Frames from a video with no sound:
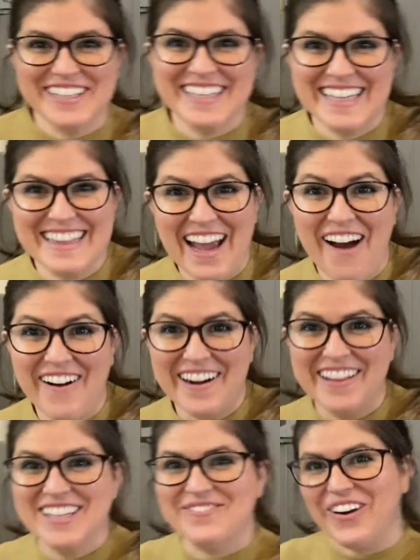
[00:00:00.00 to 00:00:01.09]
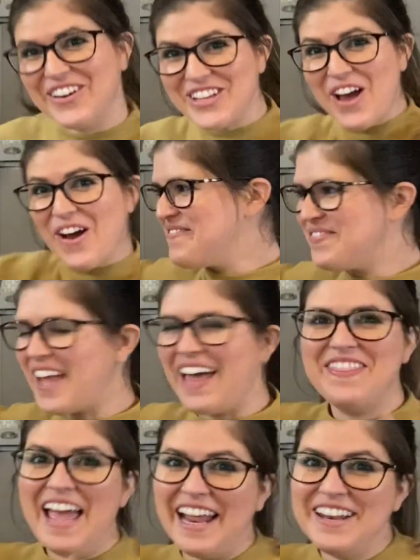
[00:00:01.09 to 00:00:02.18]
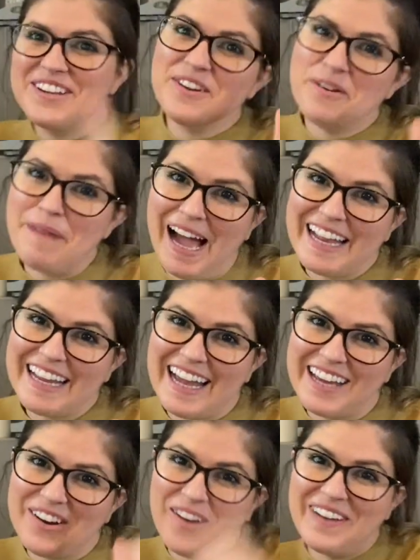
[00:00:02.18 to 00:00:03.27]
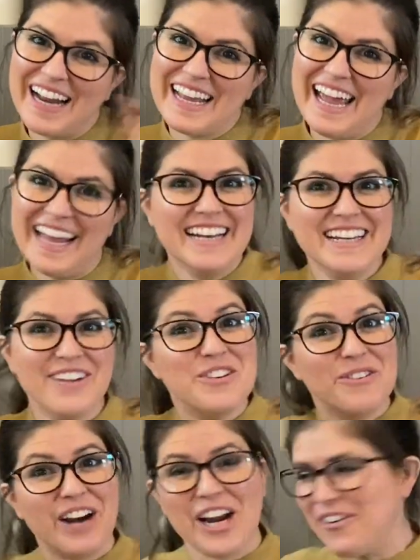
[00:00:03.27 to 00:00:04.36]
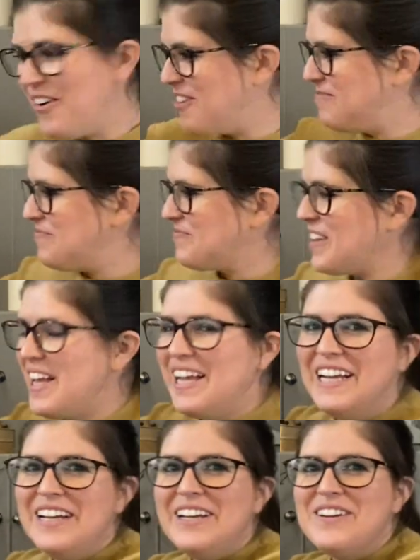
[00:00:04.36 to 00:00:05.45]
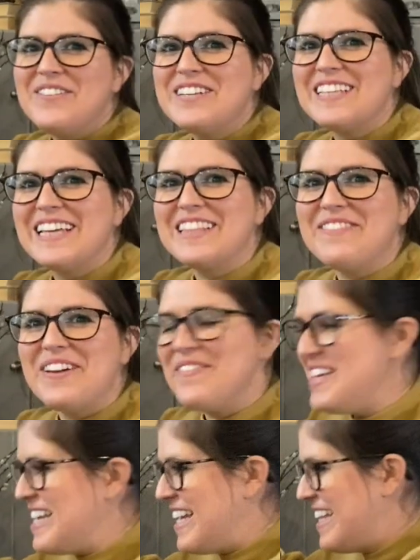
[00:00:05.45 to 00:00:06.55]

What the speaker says: you think they are in this box. And then you can go back and comment again if you were right or wrong. What do you think they might be?